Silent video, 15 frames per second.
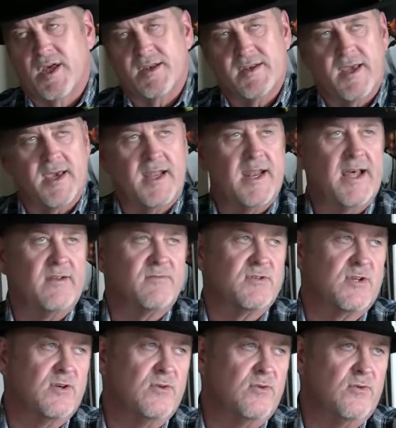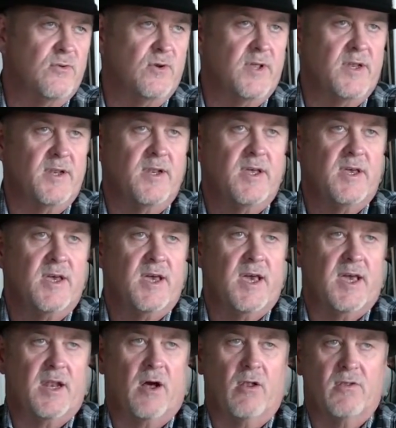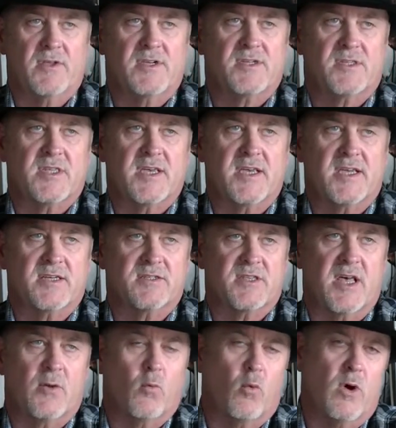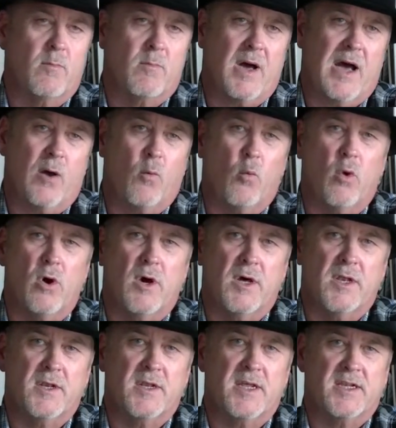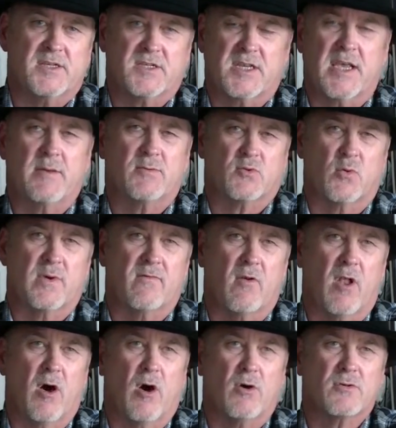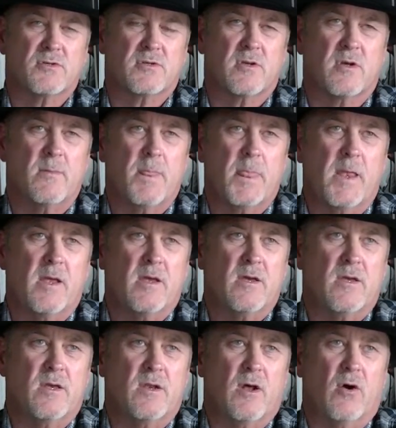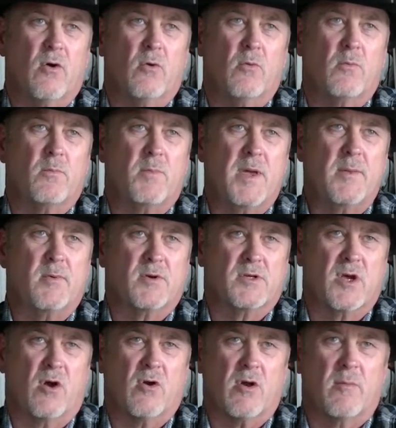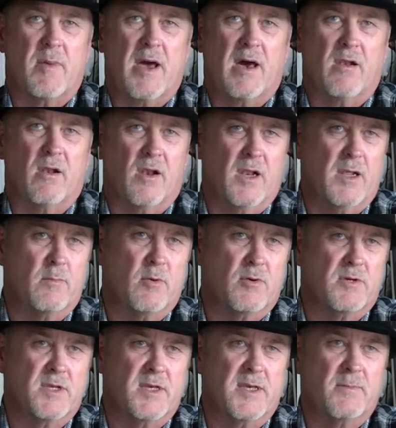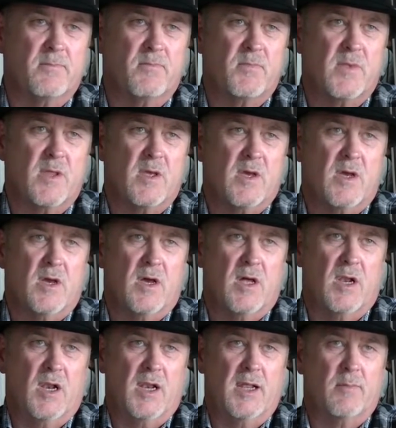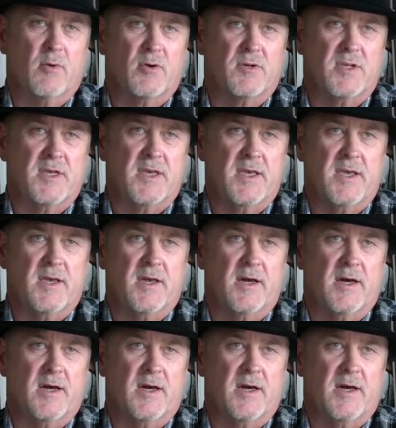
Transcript: taken out of school, and all these things that one by one it seems we've lost. You know, people talk about liberty. Liberty,